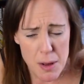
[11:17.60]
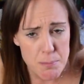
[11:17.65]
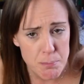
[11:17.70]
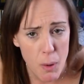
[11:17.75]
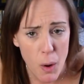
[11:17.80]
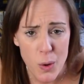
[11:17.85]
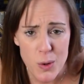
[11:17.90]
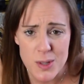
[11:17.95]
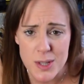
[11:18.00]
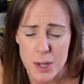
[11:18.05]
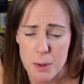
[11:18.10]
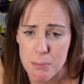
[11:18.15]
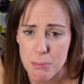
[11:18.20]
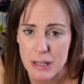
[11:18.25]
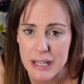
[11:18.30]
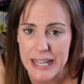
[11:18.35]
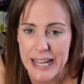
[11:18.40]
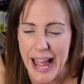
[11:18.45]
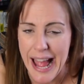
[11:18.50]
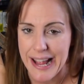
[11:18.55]
box
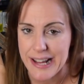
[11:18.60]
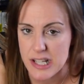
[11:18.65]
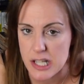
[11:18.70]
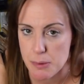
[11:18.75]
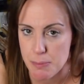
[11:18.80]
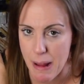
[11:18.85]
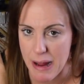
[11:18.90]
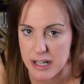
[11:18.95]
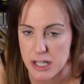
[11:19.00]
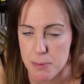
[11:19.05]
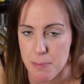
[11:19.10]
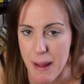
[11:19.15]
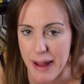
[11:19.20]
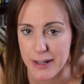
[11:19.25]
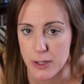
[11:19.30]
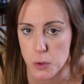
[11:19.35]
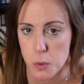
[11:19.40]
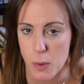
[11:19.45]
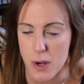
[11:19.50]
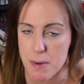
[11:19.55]
complete, expect to pay
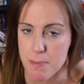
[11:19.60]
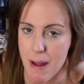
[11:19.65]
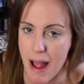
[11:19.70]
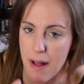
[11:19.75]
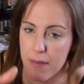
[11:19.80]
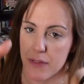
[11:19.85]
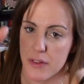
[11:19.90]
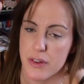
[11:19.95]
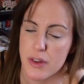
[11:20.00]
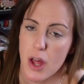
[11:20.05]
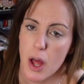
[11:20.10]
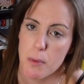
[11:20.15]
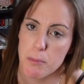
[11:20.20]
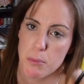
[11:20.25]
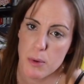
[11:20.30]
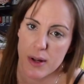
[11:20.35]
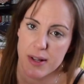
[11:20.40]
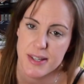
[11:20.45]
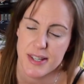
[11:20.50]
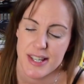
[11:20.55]
£20 and
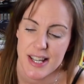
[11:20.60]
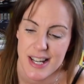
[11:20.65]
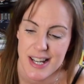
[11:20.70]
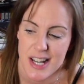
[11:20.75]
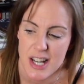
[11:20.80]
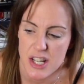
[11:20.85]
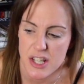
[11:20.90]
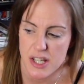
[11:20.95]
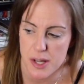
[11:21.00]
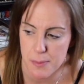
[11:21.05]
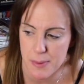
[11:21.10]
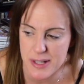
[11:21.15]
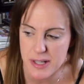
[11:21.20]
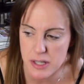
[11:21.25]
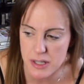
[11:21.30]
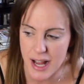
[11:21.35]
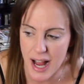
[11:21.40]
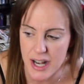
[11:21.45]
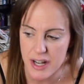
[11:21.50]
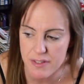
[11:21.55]
upwards. So it's
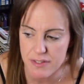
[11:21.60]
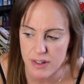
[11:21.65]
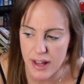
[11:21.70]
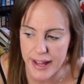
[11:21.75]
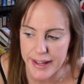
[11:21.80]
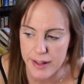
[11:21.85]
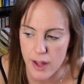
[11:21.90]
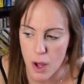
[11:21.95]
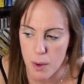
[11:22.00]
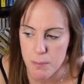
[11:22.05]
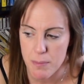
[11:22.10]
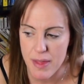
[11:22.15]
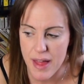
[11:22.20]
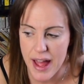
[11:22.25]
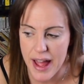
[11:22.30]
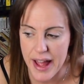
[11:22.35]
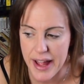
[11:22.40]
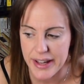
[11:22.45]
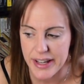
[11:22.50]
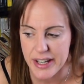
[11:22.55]
kind of like up
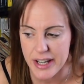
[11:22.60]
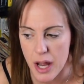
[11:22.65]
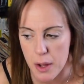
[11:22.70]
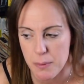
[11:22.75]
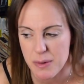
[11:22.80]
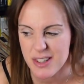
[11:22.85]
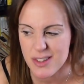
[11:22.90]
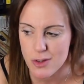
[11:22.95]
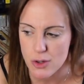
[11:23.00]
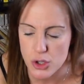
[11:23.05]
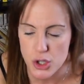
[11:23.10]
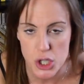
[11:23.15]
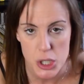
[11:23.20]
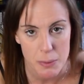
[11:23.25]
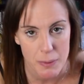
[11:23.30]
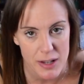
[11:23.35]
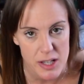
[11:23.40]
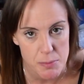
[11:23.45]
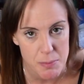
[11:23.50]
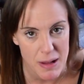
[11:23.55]
there, you know, it's not
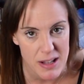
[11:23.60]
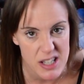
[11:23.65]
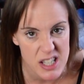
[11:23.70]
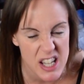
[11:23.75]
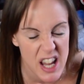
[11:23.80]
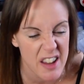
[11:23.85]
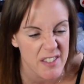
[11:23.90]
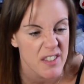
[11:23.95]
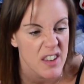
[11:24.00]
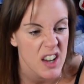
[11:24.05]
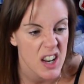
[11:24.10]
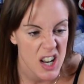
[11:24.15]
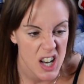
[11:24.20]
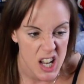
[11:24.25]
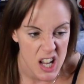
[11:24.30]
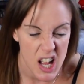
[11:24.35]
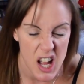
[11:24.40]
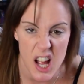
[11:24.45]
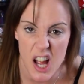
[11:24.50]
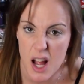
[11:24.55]
too expensive.
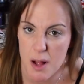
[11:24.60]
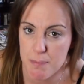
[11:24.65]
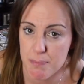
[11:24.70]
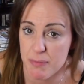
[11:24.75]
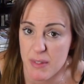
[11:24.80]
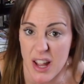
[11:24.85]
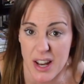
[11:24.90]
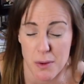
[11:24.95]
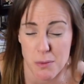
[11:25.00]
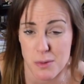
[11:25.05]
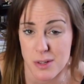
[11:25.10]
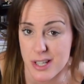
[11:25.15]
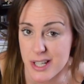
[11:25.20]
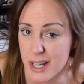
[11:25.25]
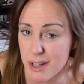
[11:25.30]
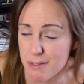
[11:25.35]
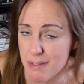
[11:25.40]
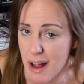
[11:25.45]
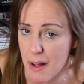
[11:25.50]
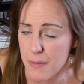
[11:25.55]
I don't
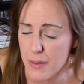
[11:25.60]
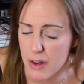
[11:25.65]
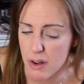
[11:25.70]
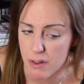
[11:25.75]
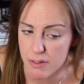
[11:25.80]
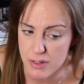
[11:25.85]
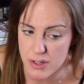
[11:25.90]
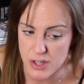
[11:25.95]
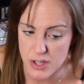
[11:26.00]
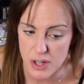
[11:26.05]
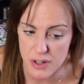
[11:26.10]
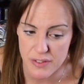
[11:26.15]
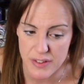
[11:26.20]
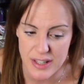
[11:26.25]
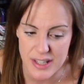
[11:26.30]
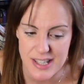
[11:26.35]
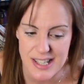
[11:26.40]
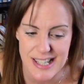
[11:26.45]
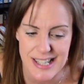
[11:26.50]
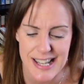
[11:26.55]
see it around that often, so if you
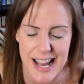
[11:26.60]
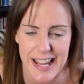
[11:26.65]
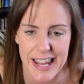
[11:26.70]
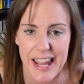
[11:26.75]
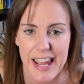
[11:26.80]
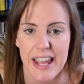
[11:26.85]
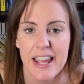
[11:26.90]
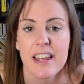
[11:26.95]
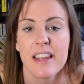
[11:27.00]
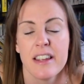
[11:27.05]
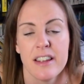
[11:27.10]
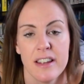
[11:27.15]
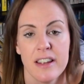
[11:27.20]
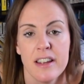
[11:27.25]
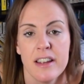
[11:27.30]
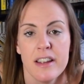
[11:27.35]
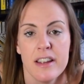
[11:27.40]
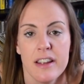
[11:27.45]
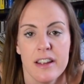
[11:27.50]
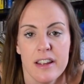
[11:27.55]
can snag
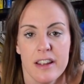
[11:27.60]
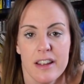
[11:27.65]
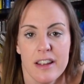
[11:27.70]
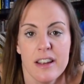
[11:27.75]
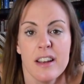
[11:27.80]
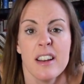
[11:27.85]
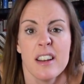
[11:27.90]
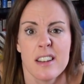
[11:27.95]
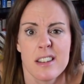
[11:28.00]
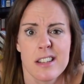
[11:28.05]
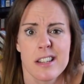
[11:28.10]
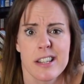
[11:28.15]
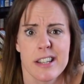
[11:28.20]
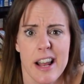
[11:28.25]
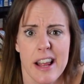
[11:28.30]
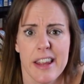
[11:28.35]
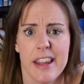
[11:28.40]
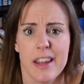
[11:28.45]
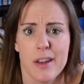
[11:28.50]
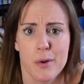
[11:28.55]

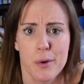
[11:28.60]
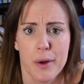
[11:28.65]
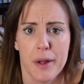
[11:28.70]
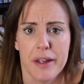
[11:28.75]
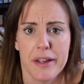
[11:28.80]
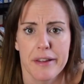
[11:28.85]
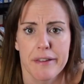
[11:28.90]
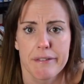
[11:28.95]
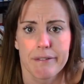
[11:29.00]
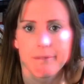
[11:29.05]
it quick.